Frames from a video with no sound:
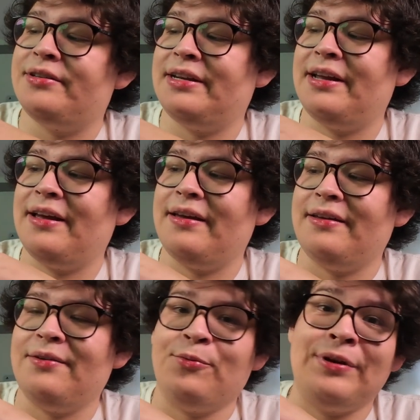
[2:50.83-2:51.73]

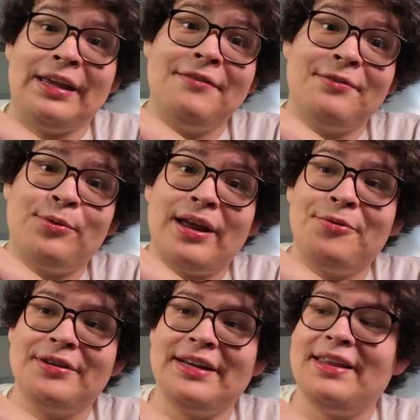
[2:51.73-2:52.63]
And even when I
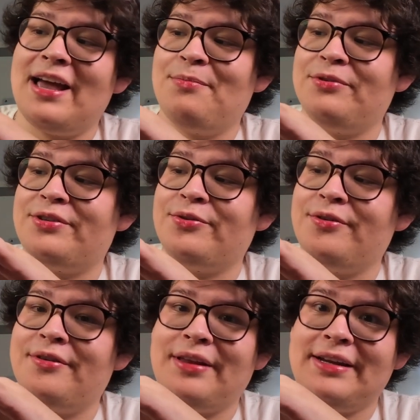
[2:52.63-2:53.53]
worked at the Apple
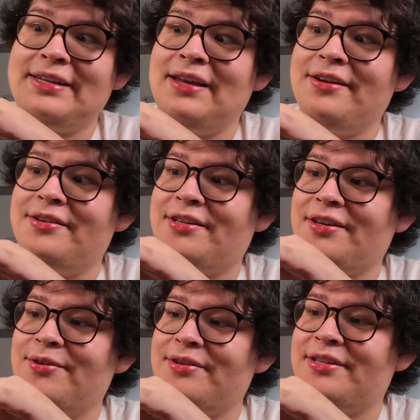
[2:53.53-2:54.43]
store like 10 years
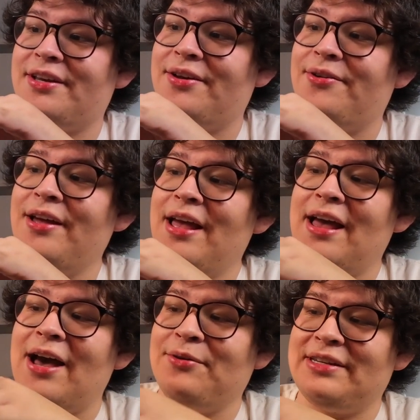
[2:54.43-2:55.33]
ago or so,
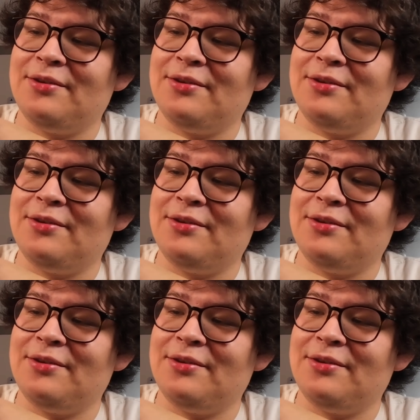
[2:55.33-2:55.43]
I would tell